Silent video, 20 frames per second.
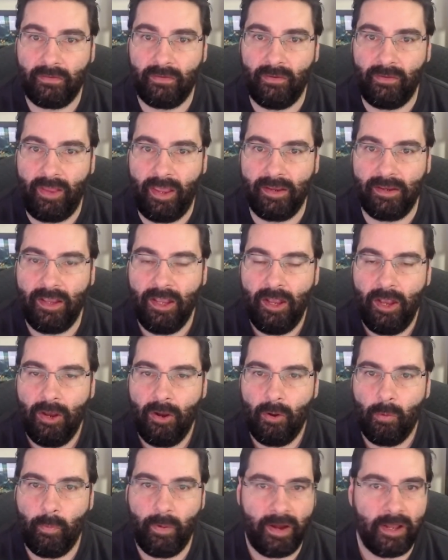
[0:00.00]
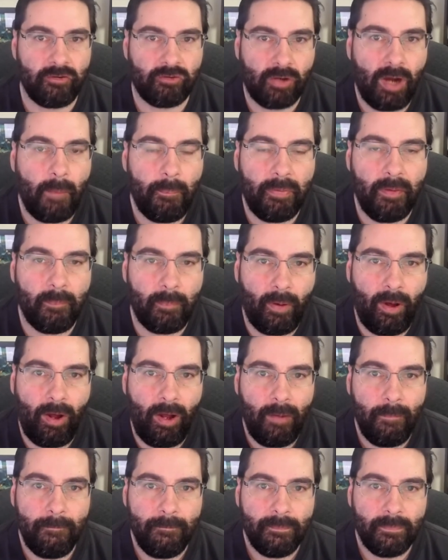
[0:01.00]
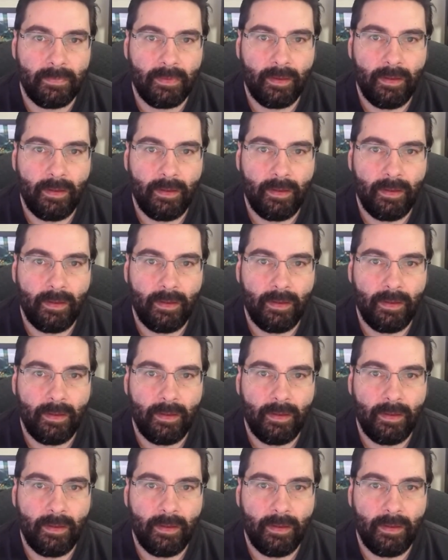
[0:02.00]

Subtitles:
So like when I drop the bomb,